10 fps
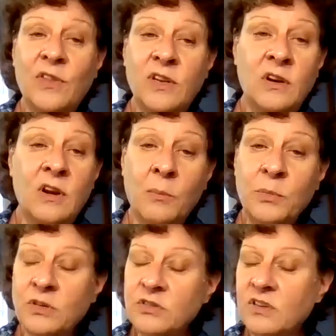the
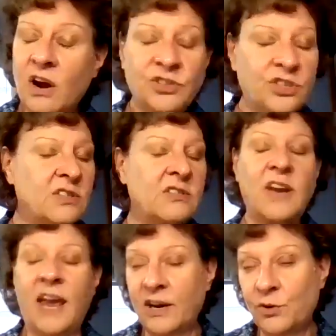numbers are just
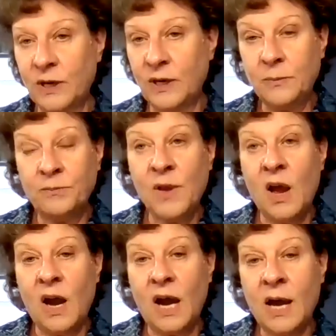staggering.
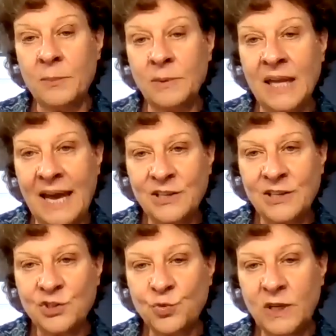
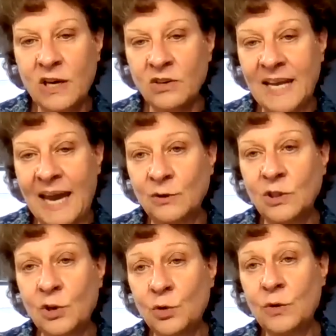Last week, our
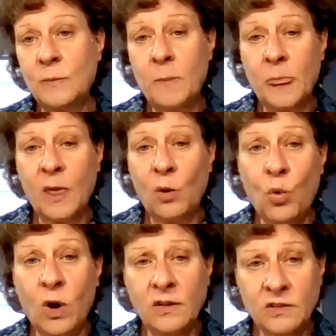download
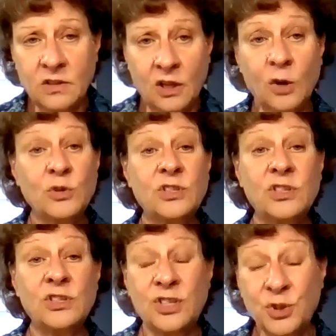was close to
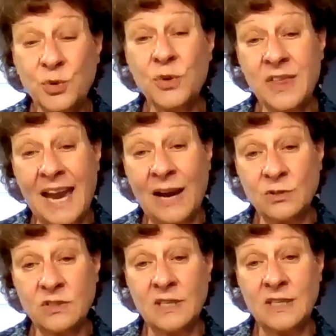
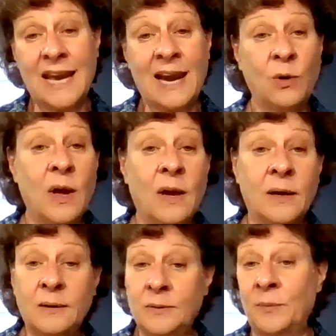2,000. Now,
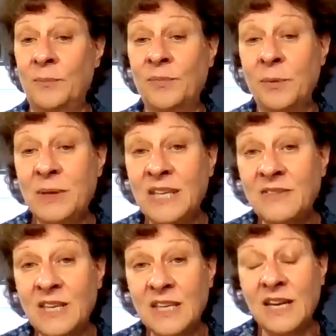let me
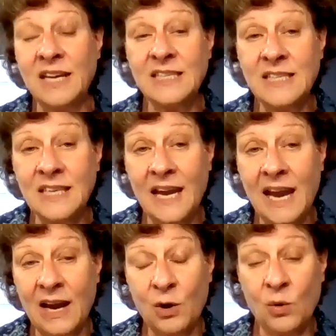give you an idea
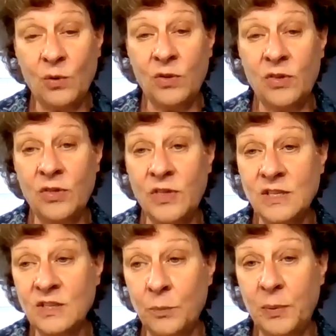how
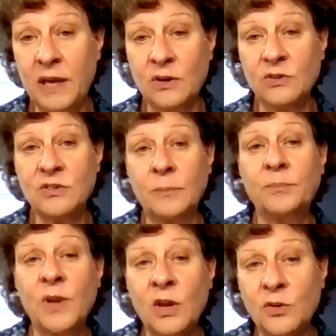this compares.
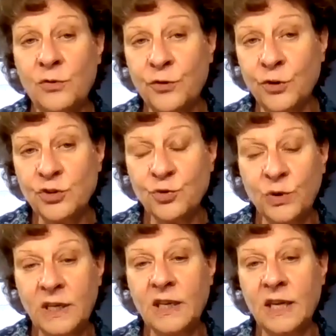The first
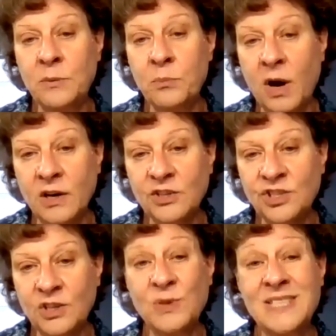week in March,
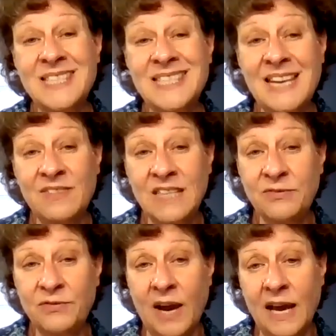it was
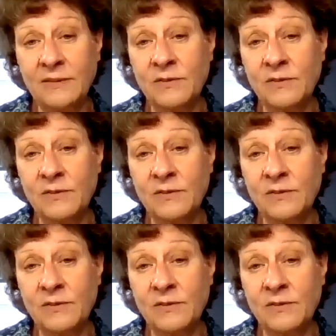75,